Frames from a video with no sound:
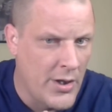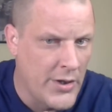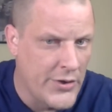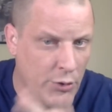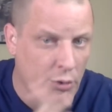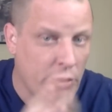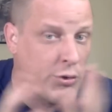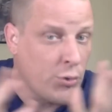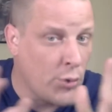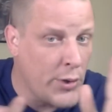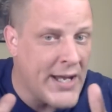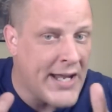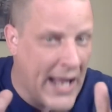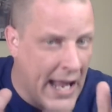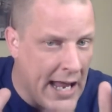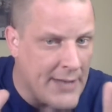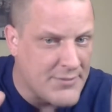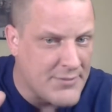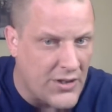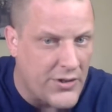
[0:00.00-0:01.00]
Through three
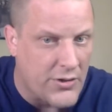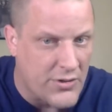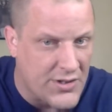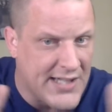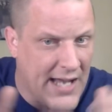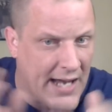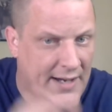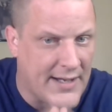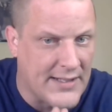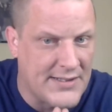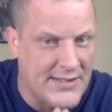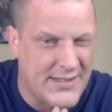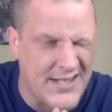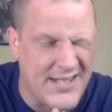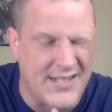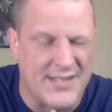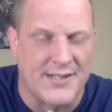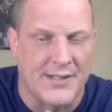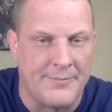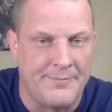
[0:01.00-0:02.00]
games of their second
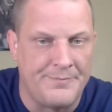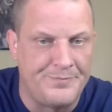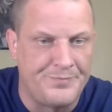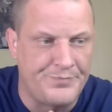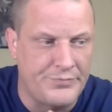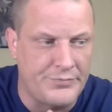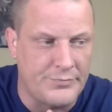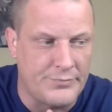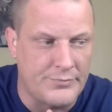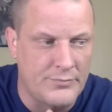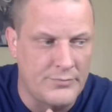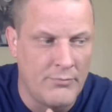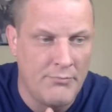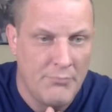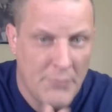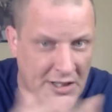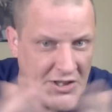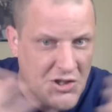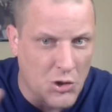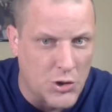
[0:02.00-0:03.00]
season,
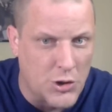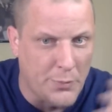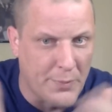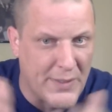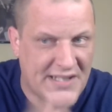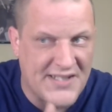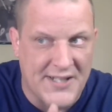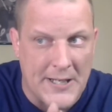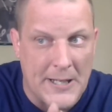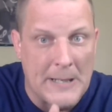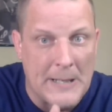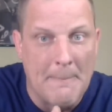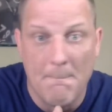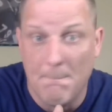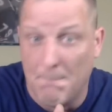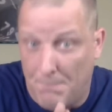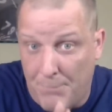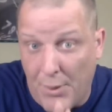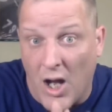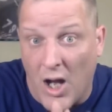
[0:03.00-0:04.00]
Mitchell Trubisky,
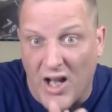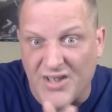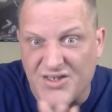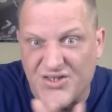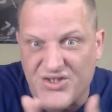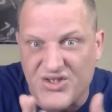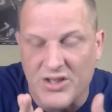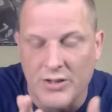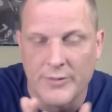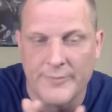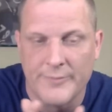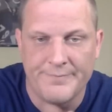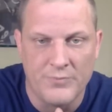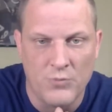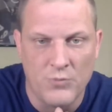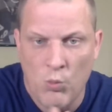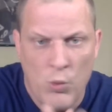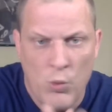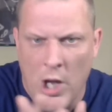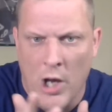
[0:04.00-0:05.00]
bust.
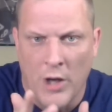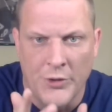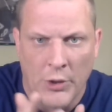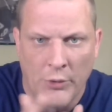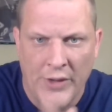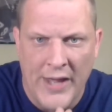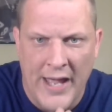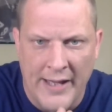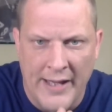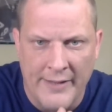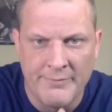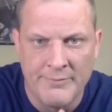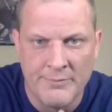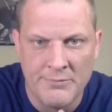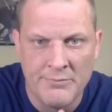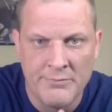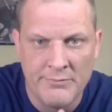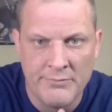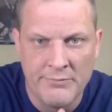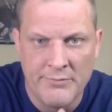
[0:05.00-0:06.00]
We all know that.
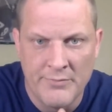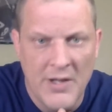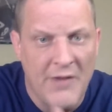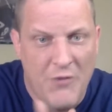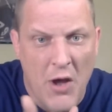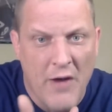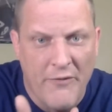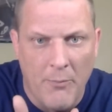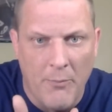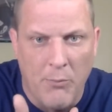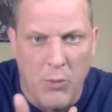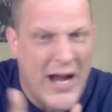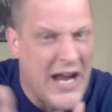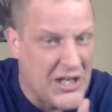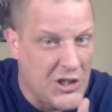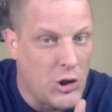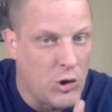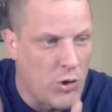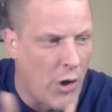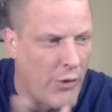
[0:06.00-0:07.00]
If you have a
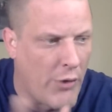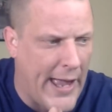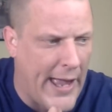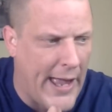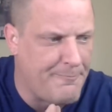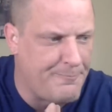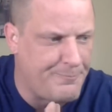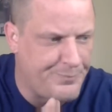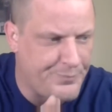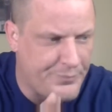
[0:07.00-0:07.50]
brain, you know that.